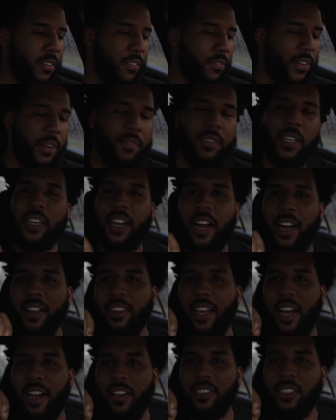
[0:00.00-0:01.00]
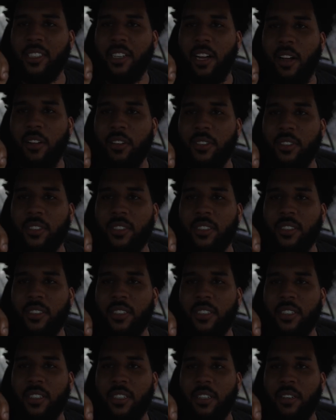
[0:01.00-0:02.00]
$59,000
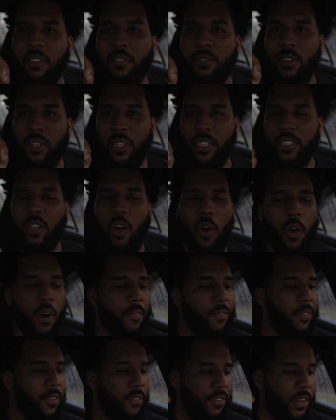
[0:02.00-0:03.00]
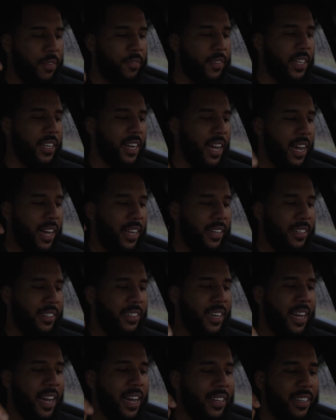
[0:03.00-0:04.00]
for this car,
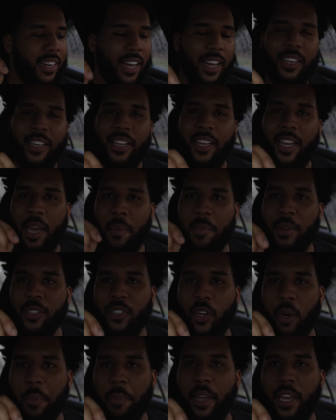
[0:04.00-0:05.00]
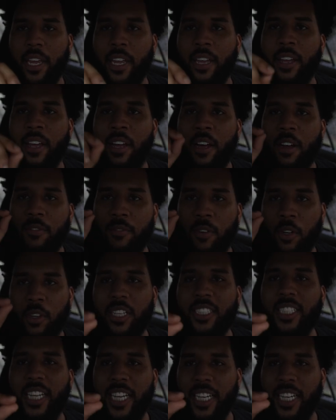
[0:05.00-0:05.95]
$59,990 MSRP for this